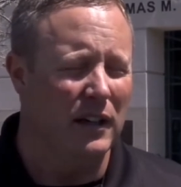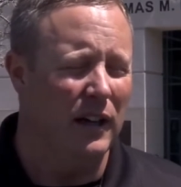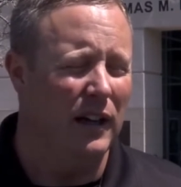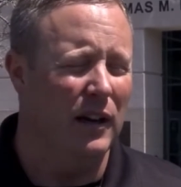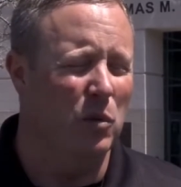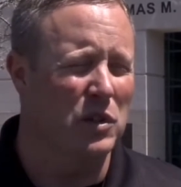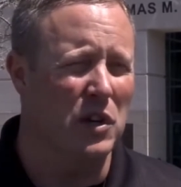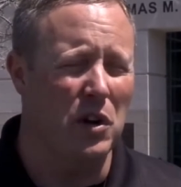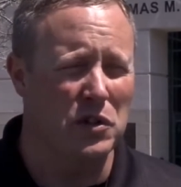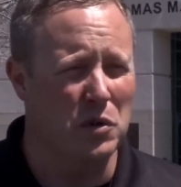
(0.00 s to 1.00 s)
uh, was
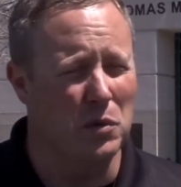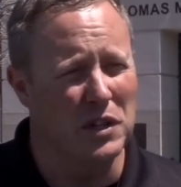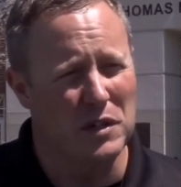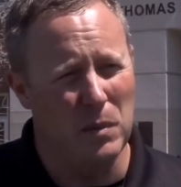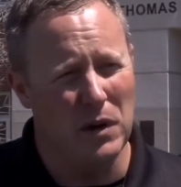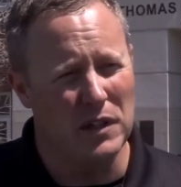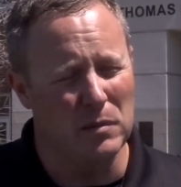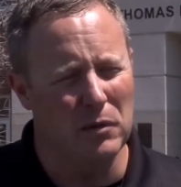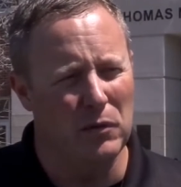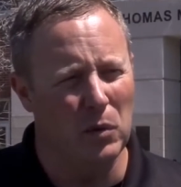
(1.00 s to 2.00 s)
also
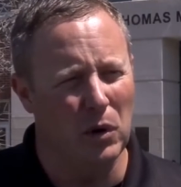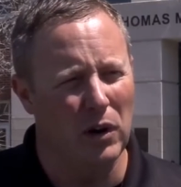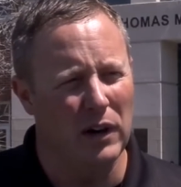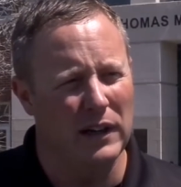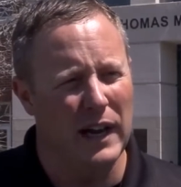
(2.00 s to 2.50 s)
responsible for